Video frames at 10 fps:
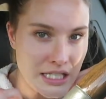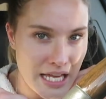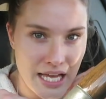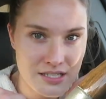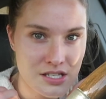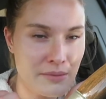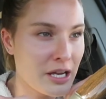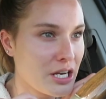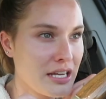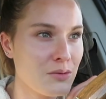Yes. Am
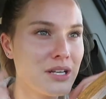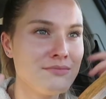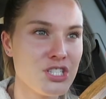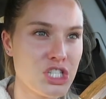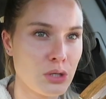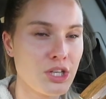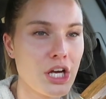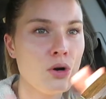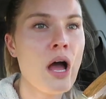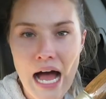I gonna get one? Don't know.